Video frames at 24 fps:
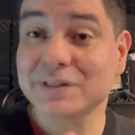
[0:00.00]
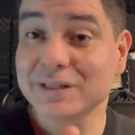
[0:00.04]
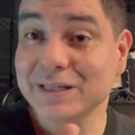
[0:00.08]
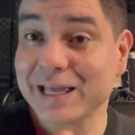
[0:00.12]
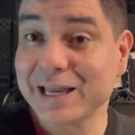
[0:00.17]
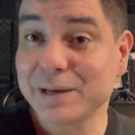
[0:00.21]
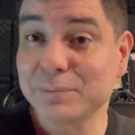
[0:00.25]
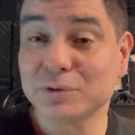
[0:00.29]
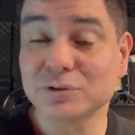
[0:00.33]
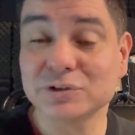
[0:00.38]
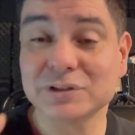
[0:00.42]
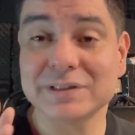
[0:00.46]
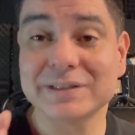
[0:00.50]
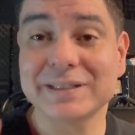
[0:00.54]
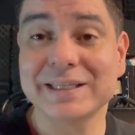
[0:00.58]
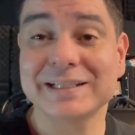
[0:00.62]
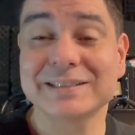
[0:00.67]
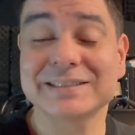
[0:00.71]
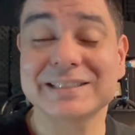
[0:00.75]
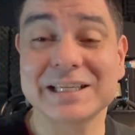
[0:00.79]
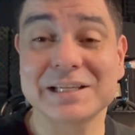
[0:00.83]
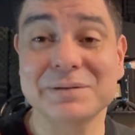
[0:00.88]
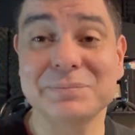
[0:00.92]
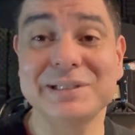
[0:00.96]
labels and
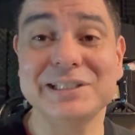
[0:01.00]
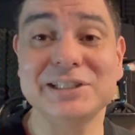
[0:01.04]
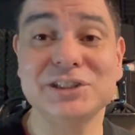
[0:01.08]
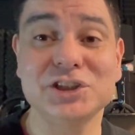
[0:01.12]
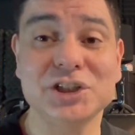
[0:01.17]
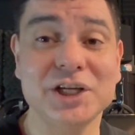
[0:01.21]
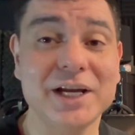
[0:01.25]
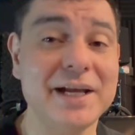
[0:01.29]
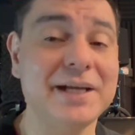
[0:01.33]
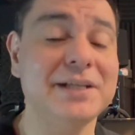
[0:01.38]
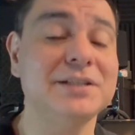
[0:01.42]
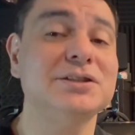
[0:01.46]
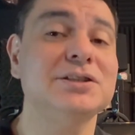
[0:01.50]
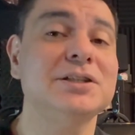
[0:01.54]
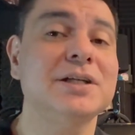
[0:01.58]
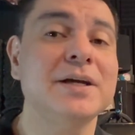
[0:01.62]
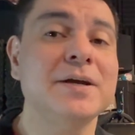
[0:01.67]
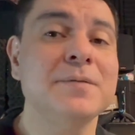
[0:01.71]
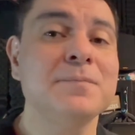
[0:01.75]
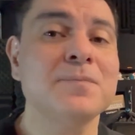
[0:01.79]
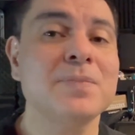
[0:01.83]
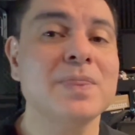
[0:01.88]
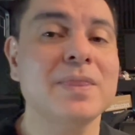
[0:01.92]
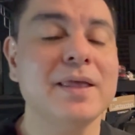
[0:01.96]
things can be changed.
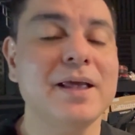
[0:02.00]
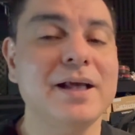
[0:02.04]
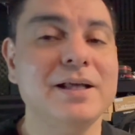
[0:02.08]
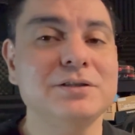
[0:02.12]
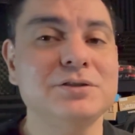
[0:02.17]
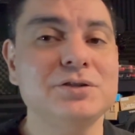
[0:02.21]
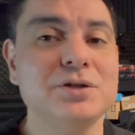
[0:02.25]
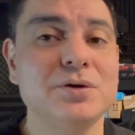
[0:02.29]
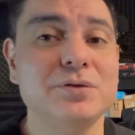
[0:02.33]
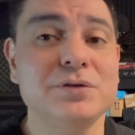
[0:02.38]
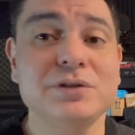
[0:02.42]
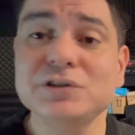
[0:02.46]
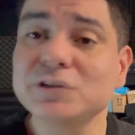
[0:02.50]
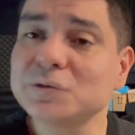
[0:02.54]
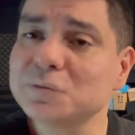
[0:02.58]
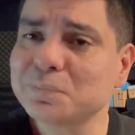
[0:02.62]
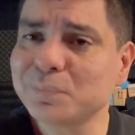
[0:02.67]
And so this is